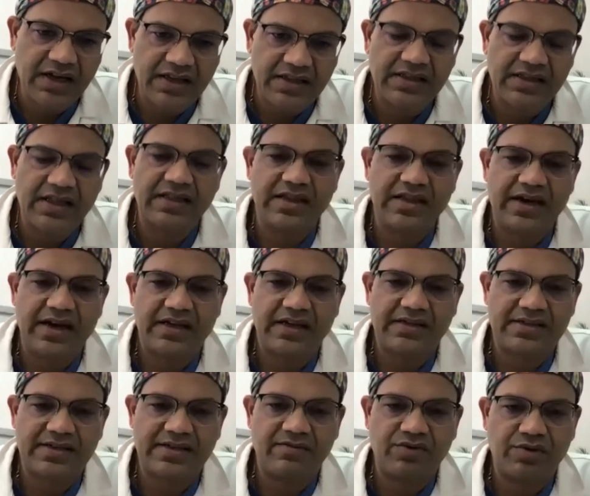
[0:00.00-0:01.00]
then the next
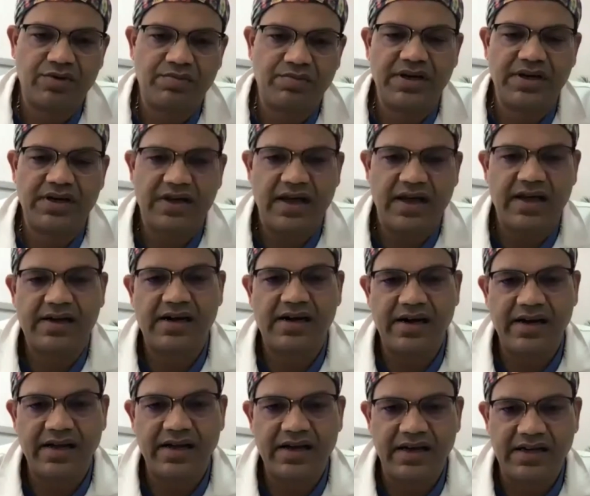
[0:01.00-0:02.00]
step would be a
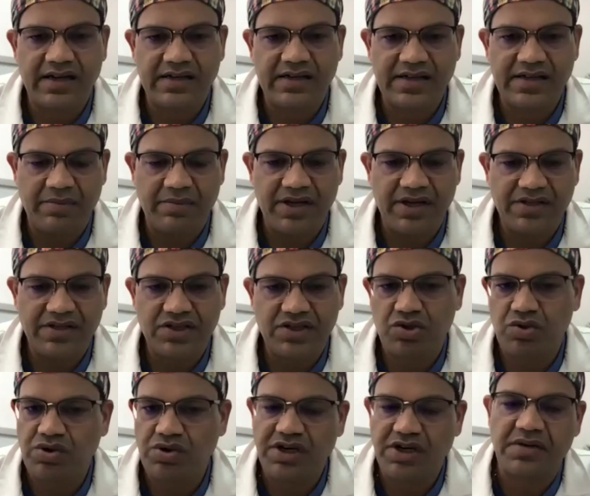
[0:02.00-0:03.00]
clinical examination
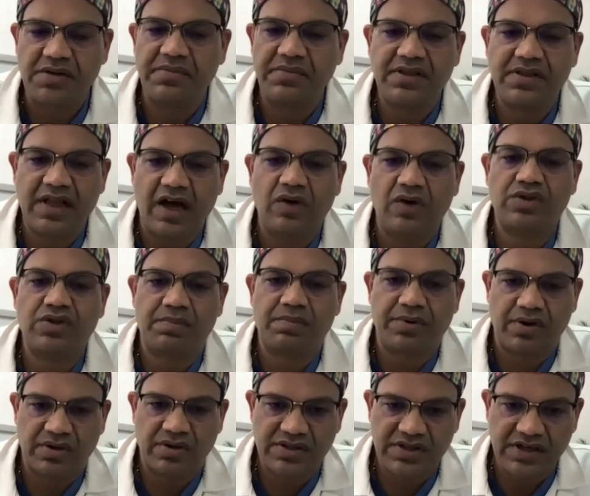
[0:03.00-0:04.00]
to determine how the
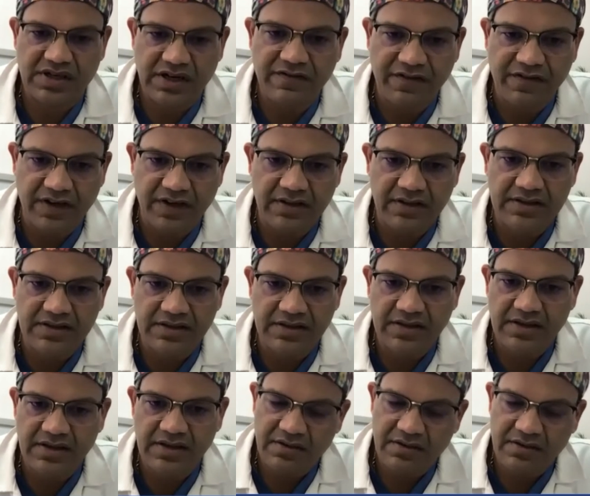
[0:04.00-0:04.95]
prostate feels,